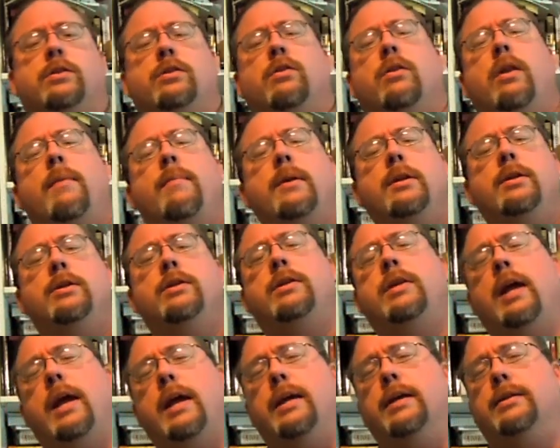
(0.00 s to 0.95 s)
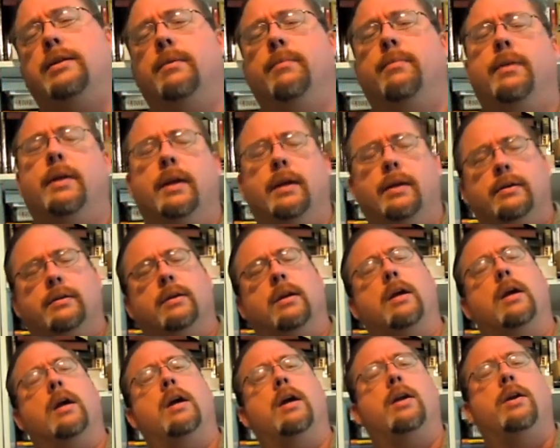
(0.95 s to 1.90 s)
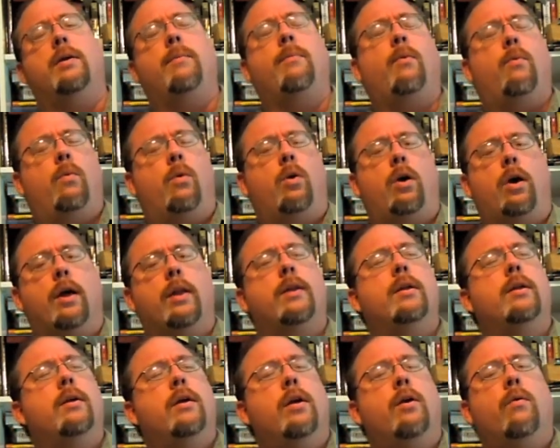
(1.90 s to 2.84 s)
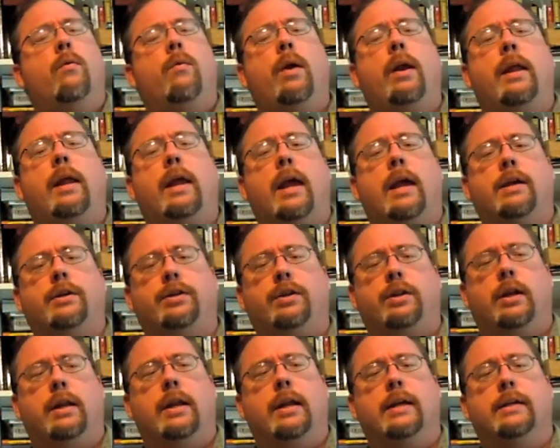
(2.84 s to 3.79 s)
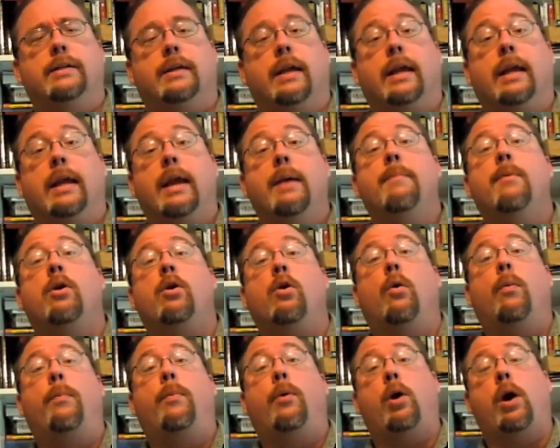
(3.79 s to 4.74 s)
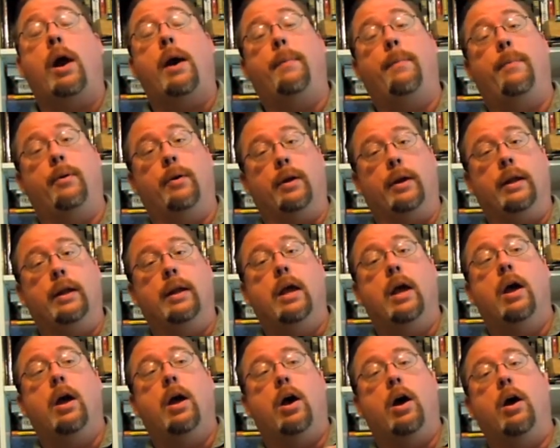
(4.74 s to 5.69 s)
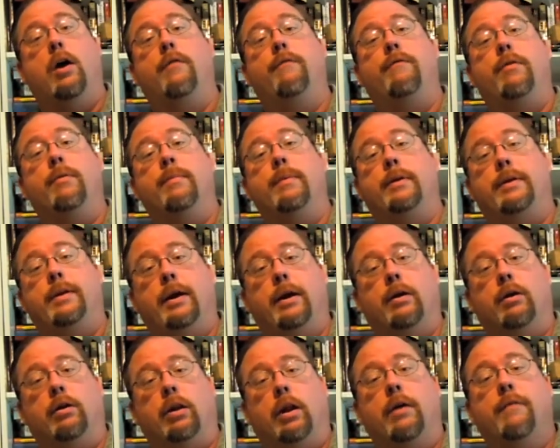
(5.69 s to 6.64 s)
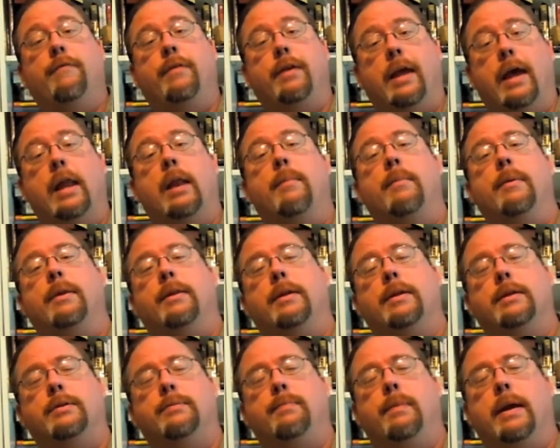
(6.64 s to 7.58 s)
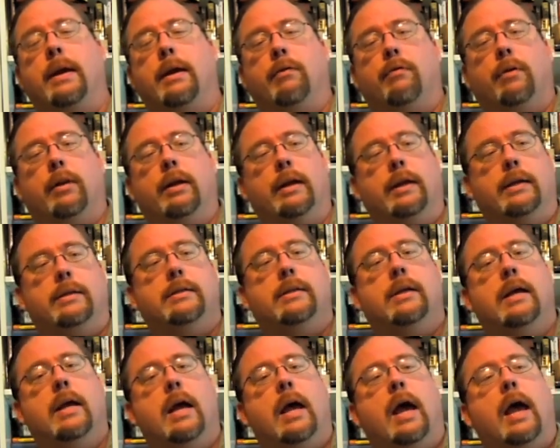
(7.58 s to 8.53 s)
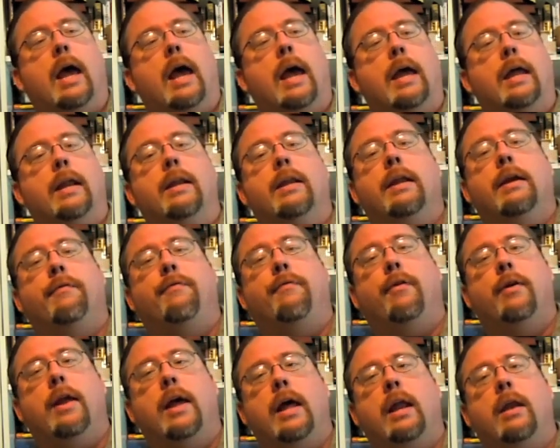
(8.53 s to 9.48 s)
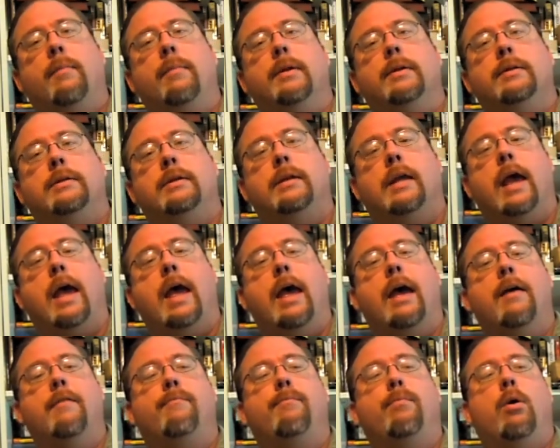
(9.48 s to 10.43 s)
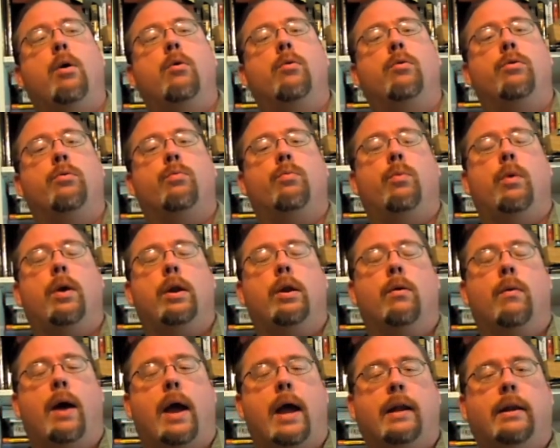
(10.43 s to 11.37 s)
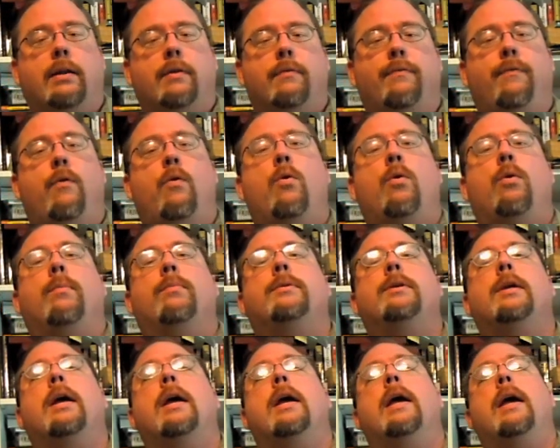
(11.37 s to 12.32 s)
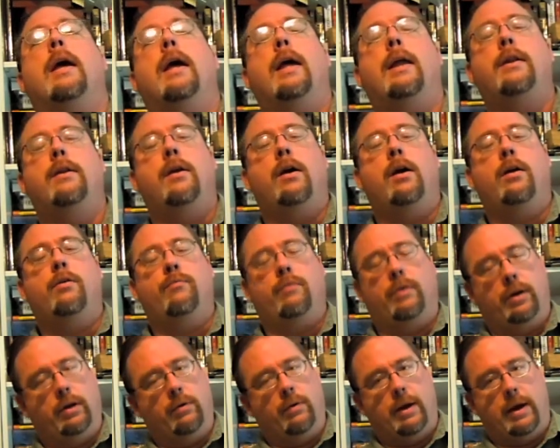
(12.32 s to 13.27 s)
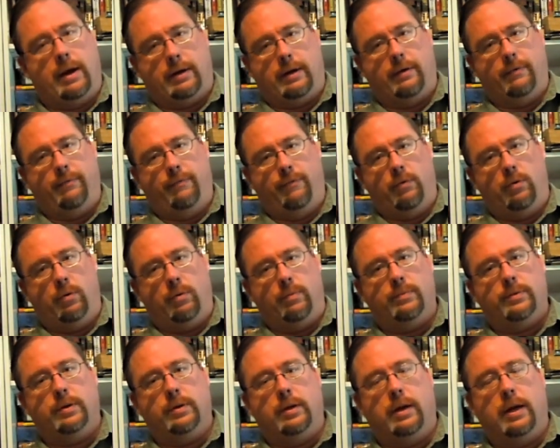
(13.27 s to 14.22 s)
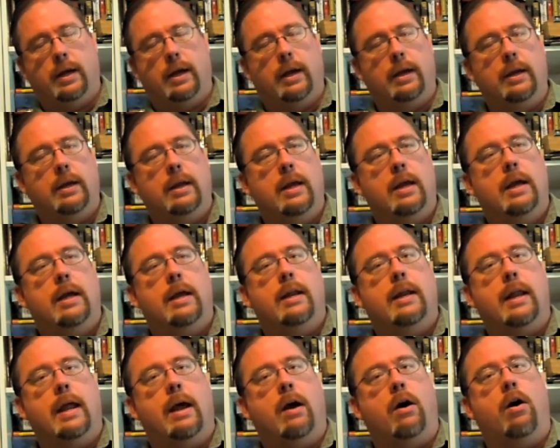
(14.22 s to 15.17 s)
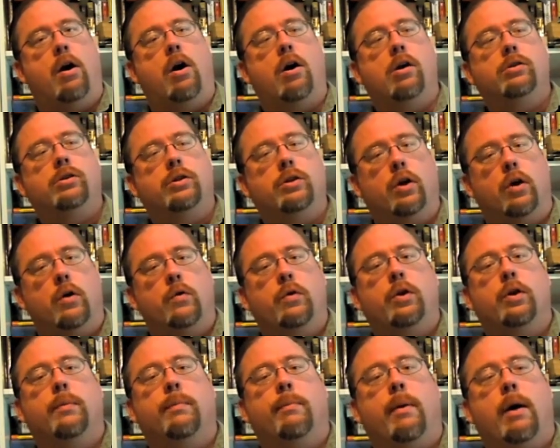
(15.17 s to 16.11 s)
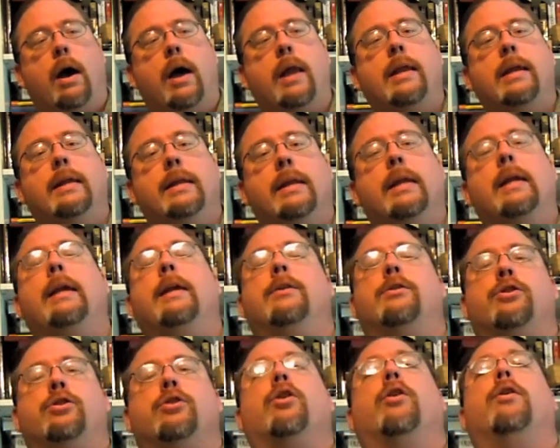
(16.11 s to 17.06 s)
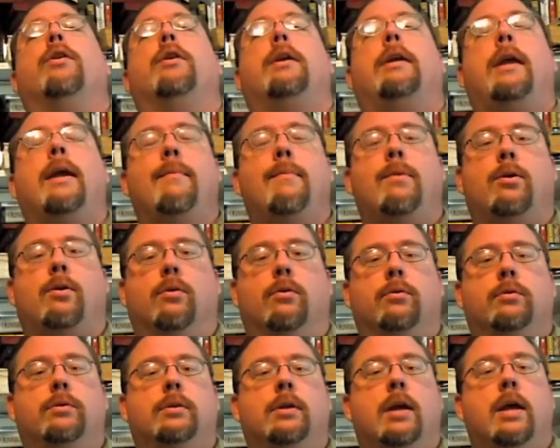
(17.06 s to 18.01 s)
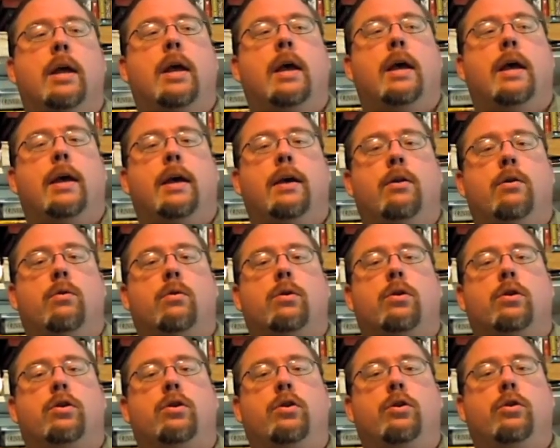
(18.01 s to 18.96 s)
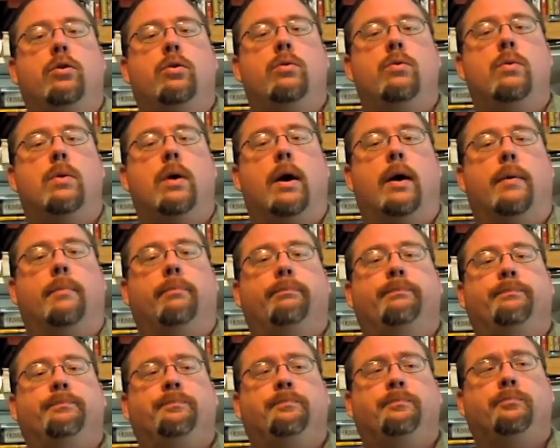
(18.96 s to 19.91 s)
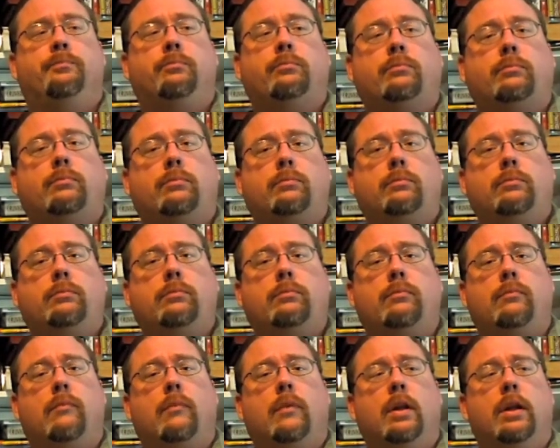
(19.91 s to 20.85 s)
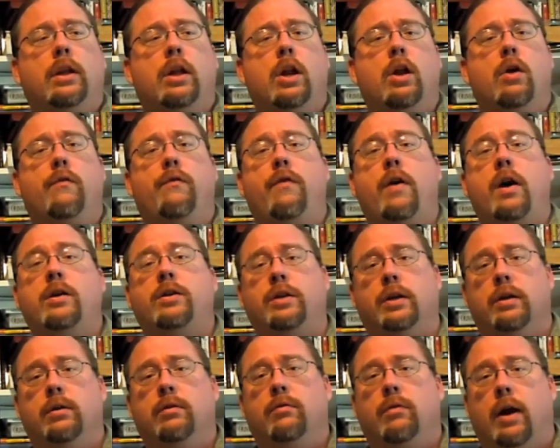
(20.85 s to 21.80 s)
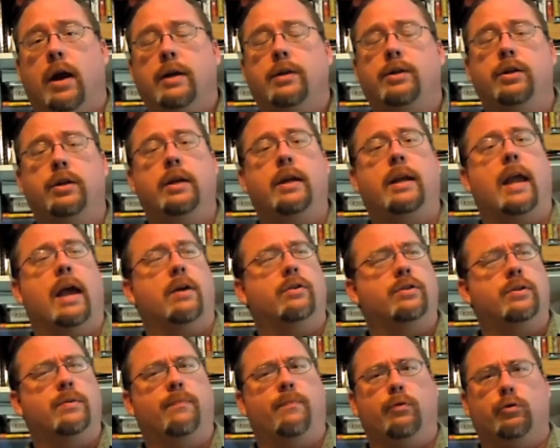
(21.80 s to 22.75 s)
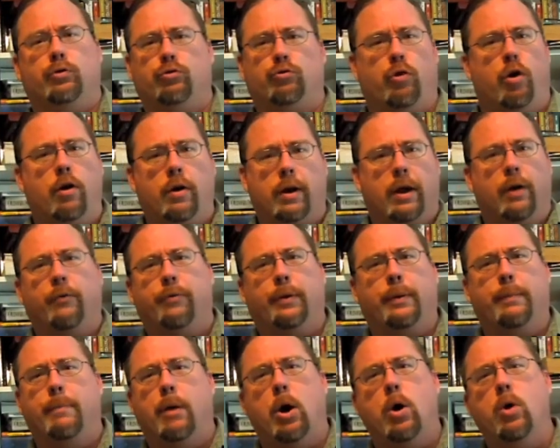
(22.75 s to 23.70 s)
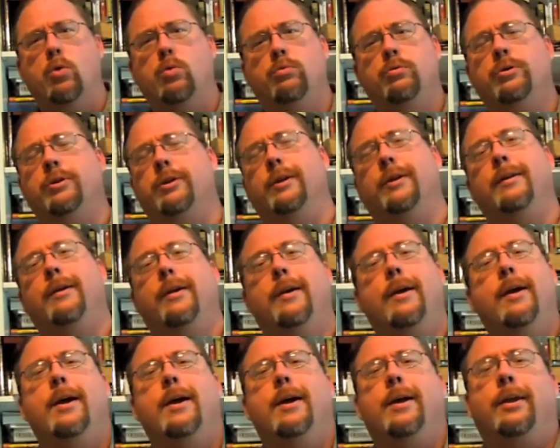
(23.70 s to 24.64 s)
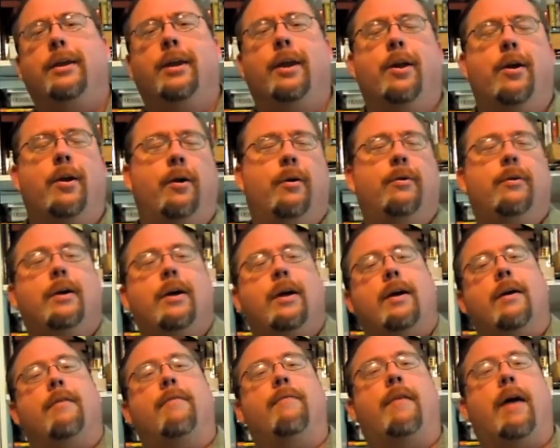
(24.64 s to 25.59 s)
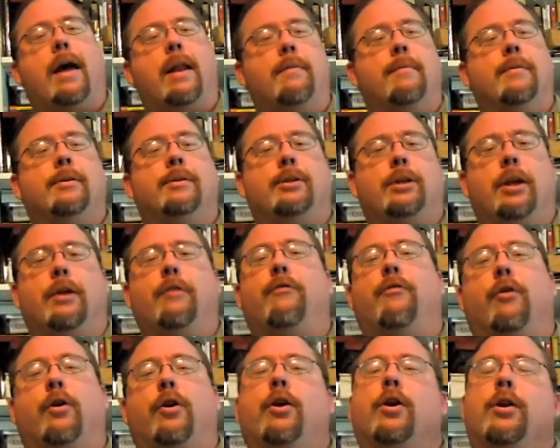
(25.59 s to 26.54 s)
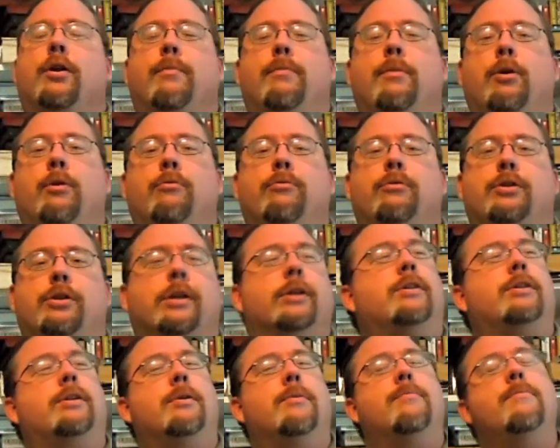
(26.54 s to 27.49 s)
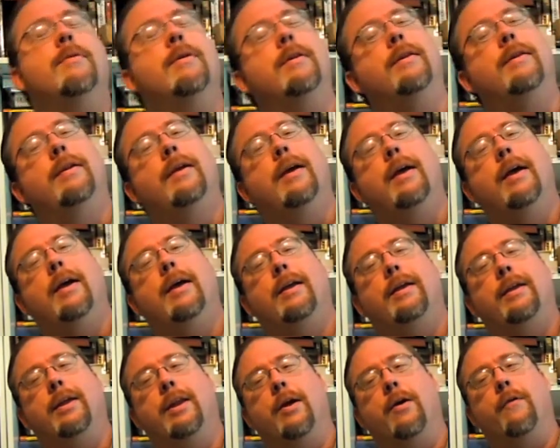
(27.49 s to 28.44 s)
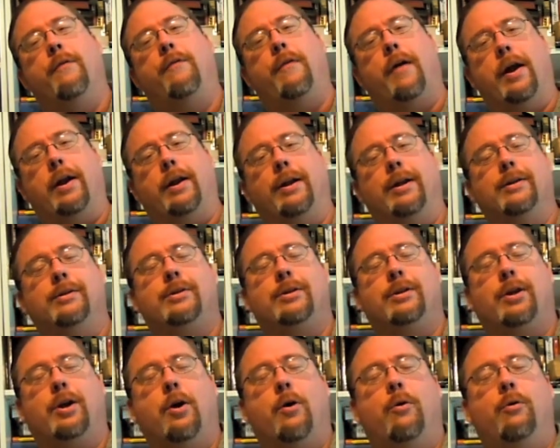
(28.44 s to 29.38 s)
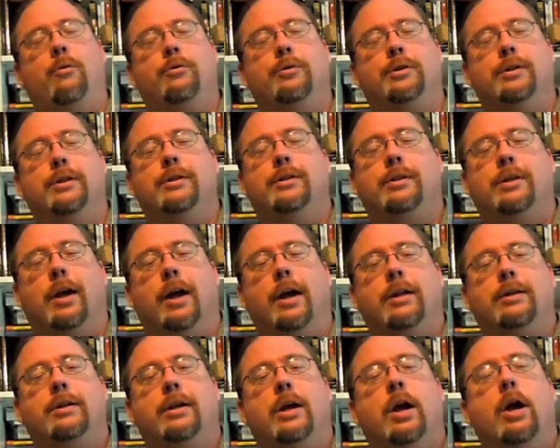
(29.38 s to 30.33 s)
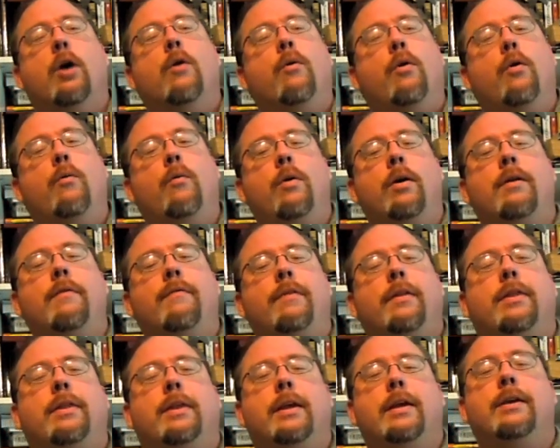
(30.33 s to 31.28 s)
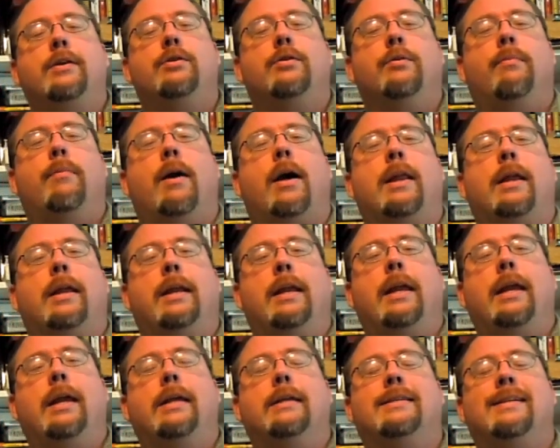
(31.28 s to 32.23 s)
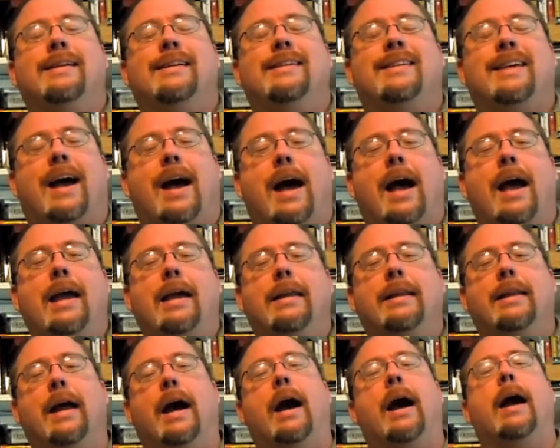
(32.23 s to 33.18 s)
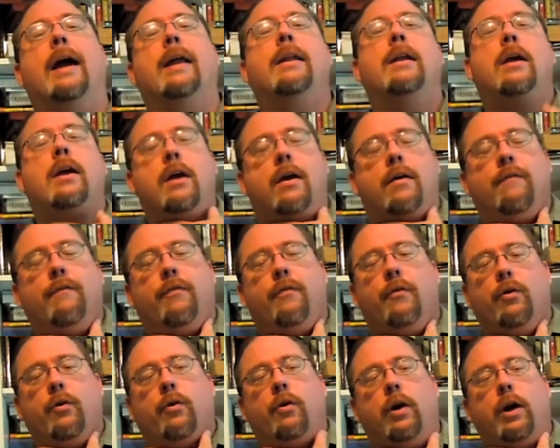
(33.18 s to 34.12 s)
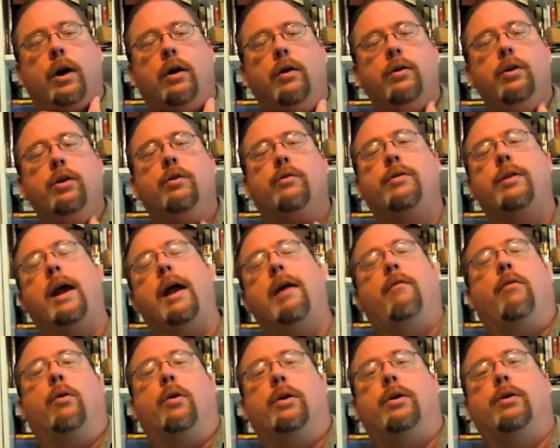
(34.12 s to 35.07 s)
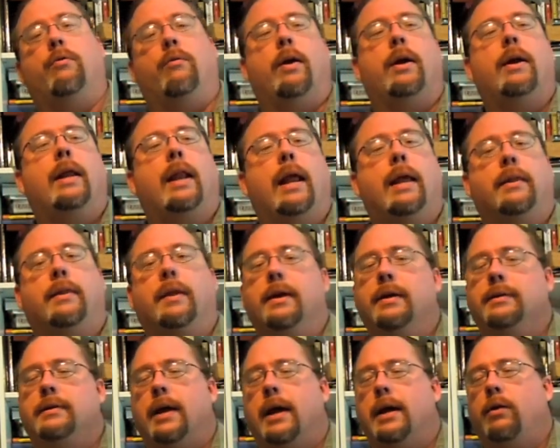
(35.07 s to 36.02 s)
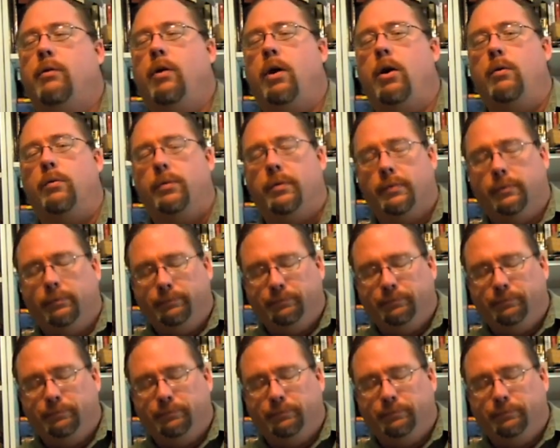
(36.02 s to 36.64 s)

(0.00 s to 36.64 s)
So let me just tell you some things. Number one, radiation is a chemical property of the material, of the element that's being released. And different elements have both radioactive forms and non radioactive forms. Okay? Now, also, your body needs certain chemicals in order to, um, you know, function, right? You need calcium for strong, healthy bones and, you know, vitamin C for a good immune system and, you know, fight against colds and such. Well, one of the things your body needs is iodine for uh, your thyroid to regulate things like growth.